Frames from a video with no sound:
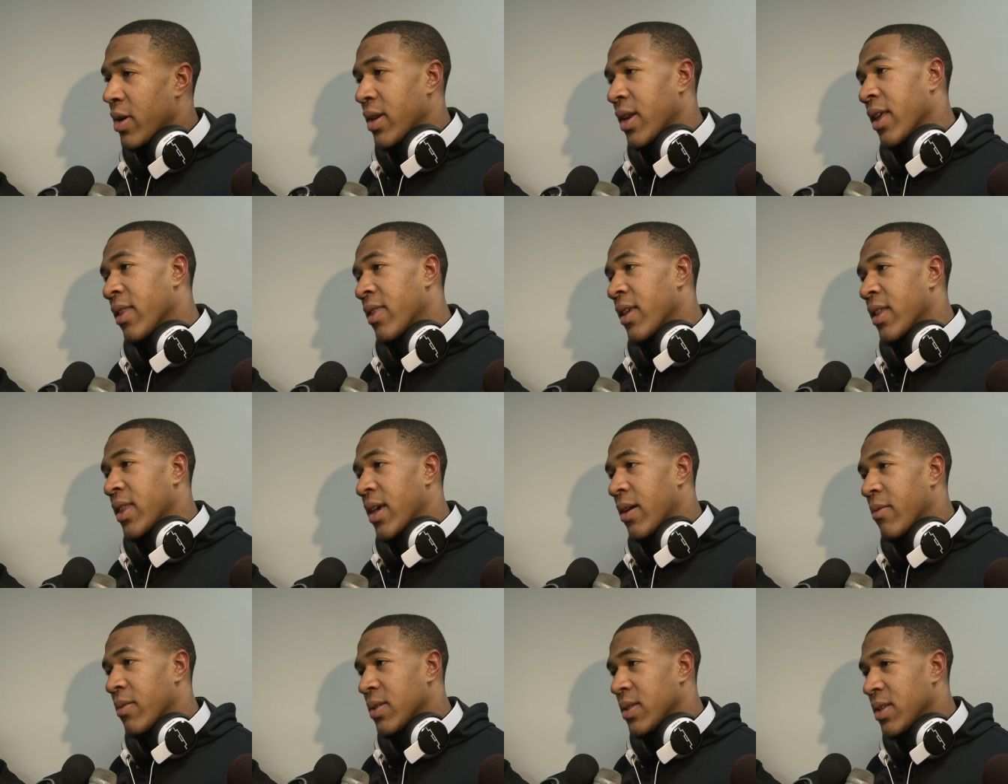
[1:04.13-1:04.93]
and I think
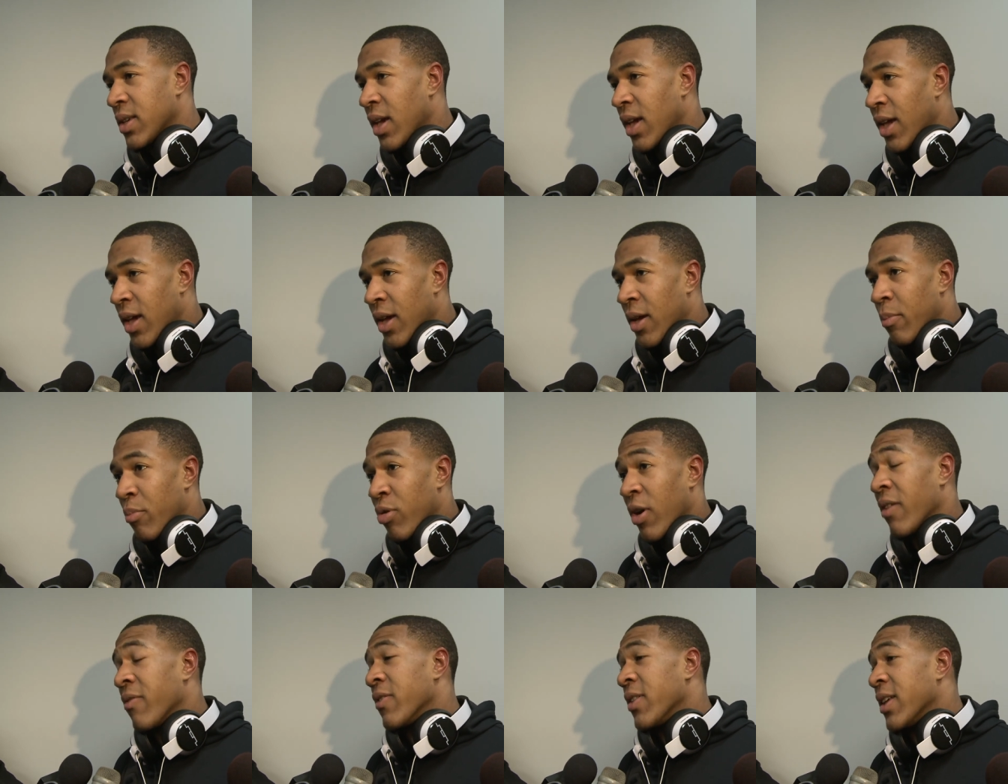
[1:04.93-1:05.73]
that was
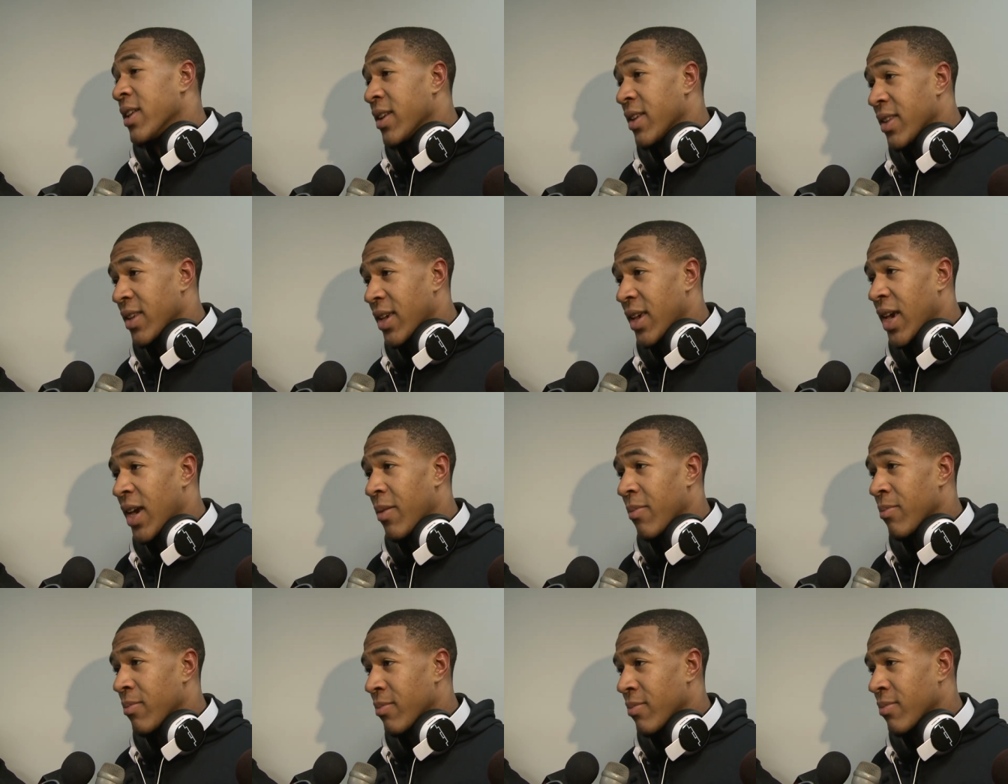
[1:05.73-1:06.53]
prevalent in the
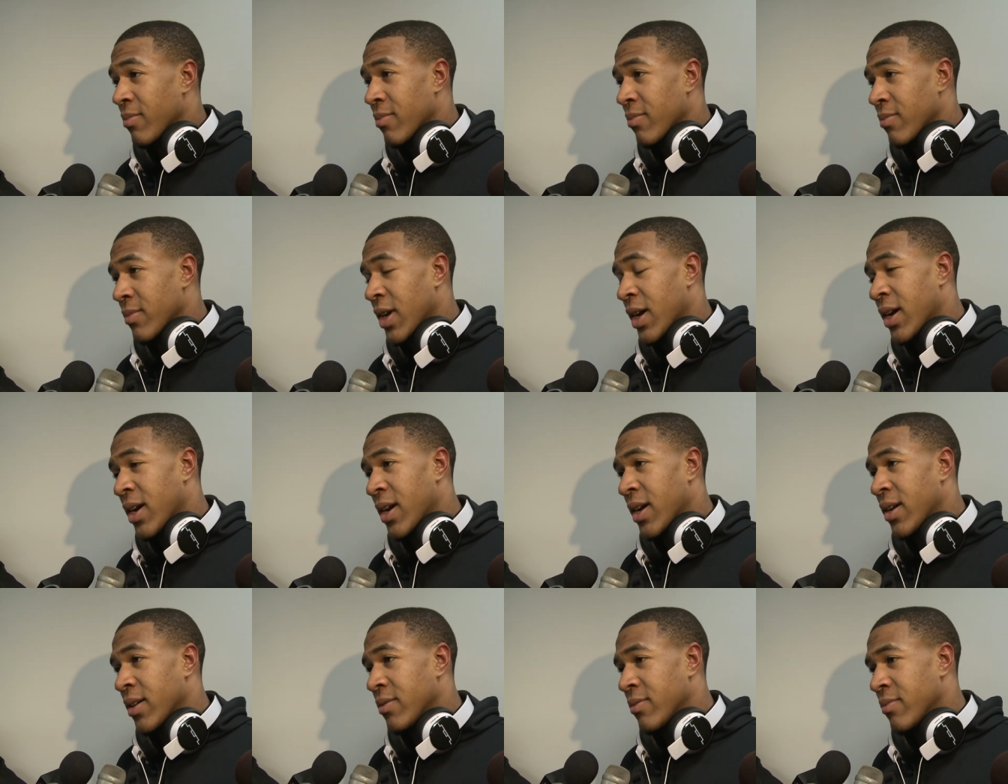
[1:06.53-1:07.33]
game.
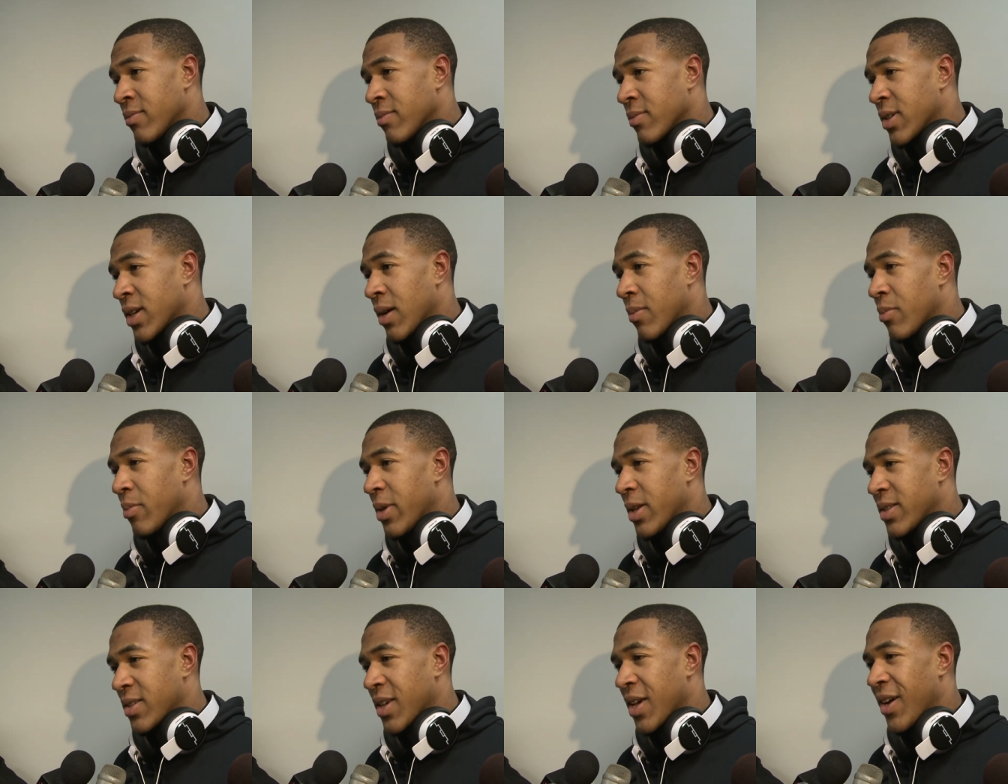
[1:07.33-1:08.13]
Uh, a couple
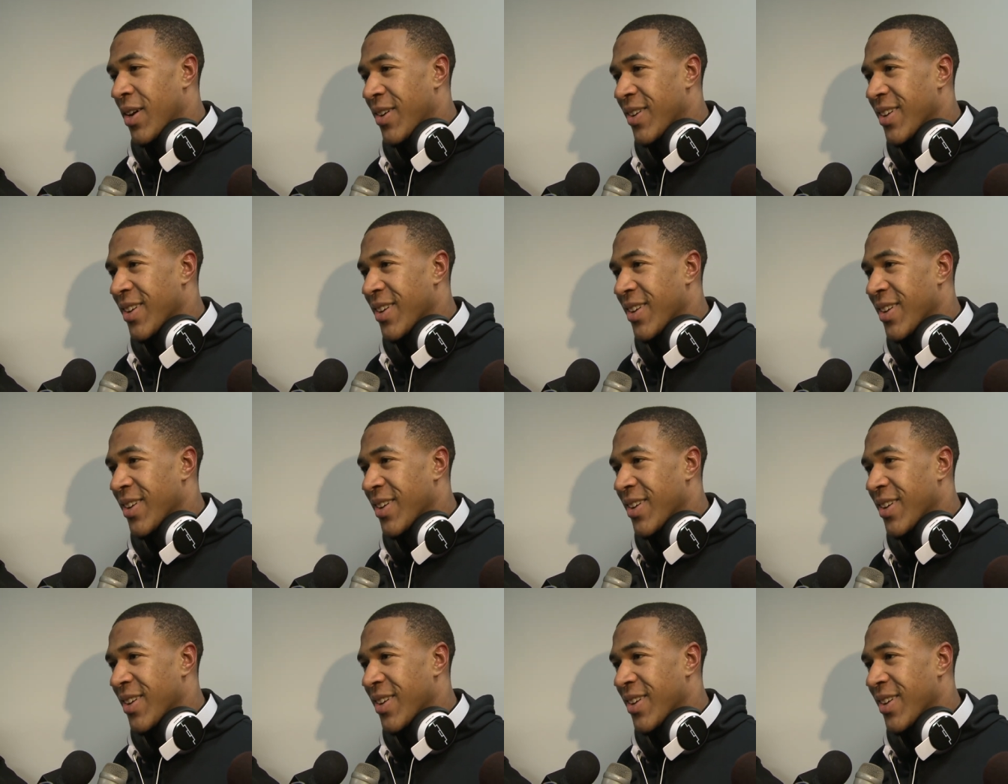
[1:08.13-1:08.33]
minutes ago.